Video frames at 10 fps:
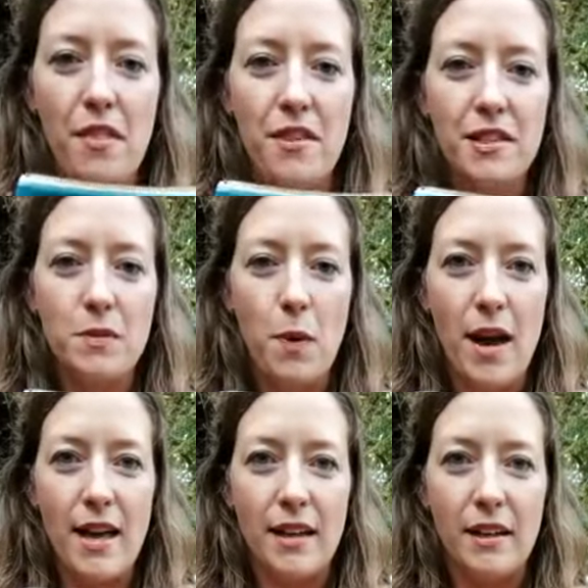this
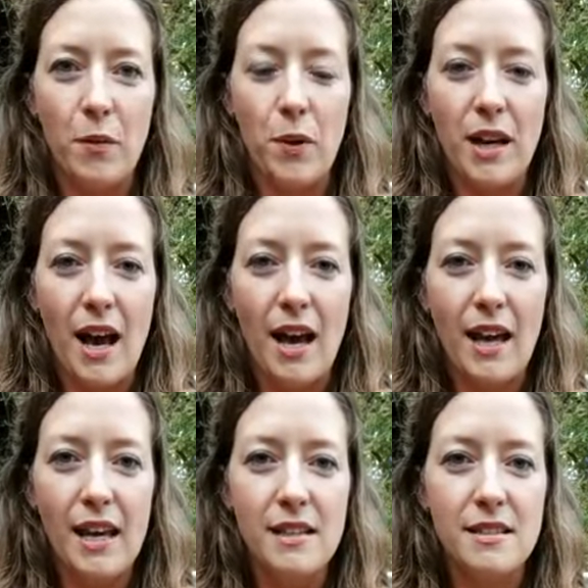one, when
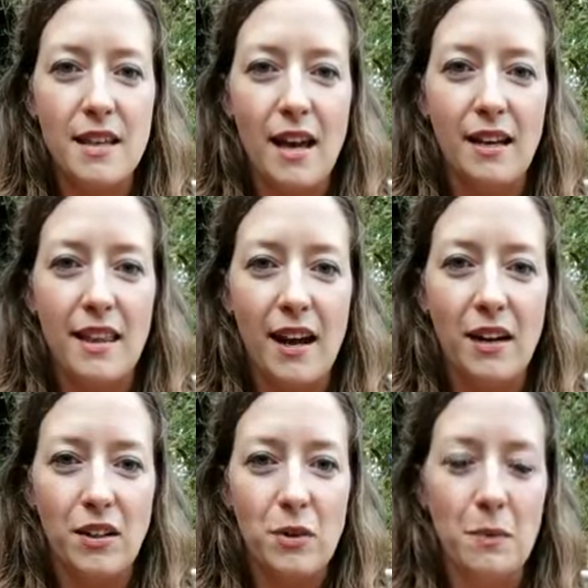I designed the
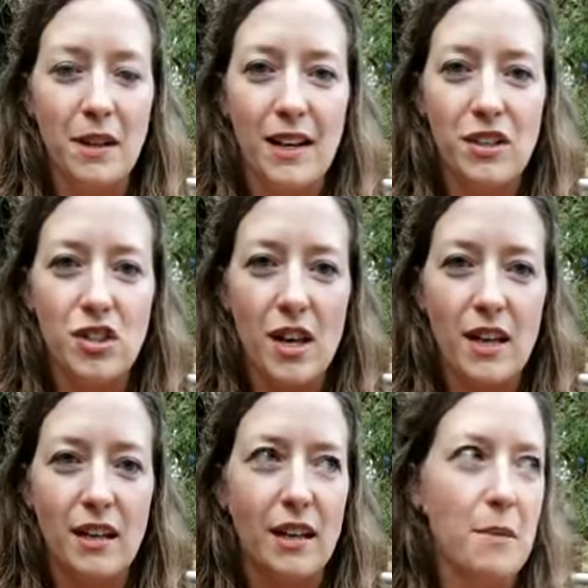heirloom
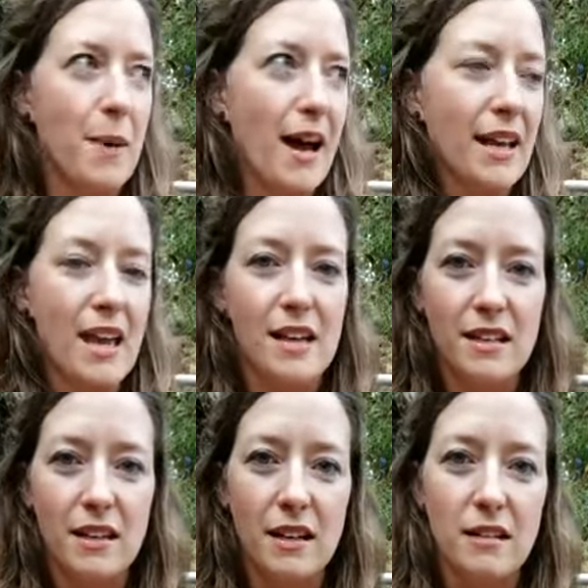collection back
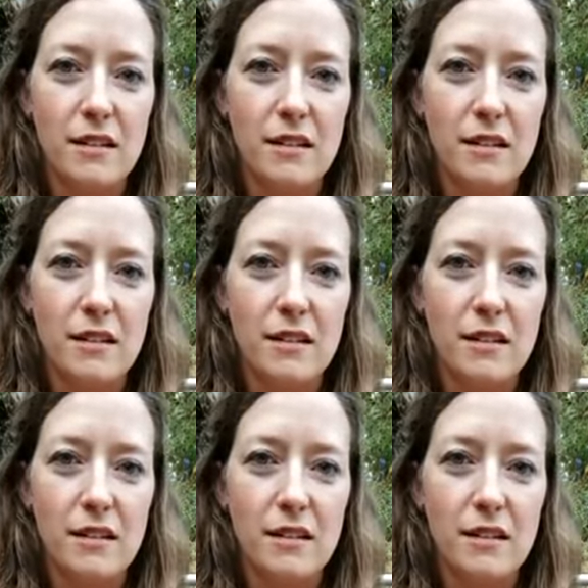in